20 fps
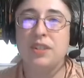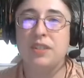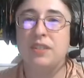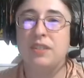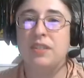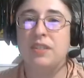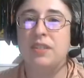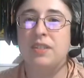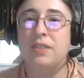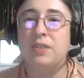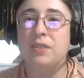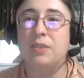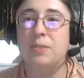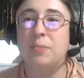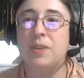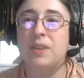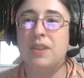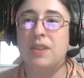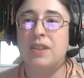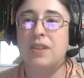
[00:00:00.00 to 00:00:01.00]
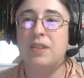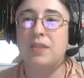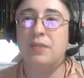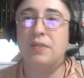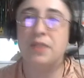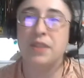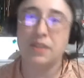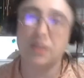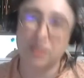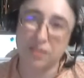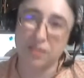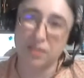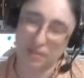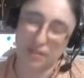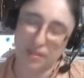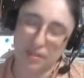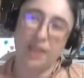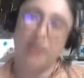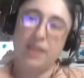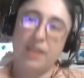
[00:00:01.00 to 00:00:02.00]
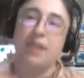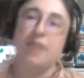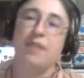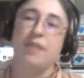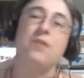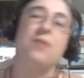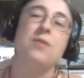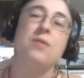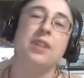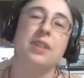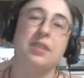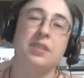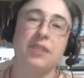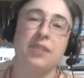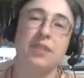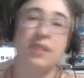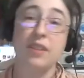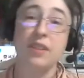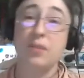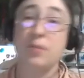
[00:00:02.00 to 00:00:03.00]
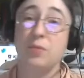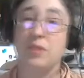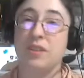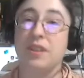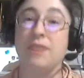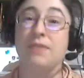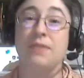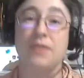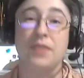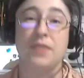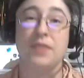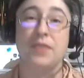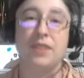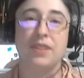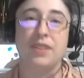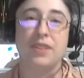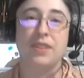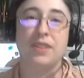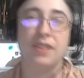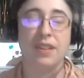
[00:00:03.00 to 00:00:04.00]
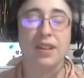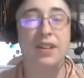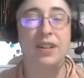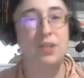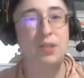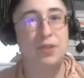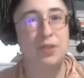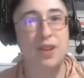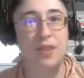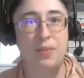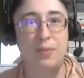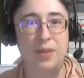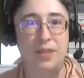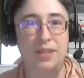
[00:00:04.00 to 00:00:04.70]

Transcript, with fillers: you know, speaking of this carrying forward, because I think it was enough of a success that they're going to do another one.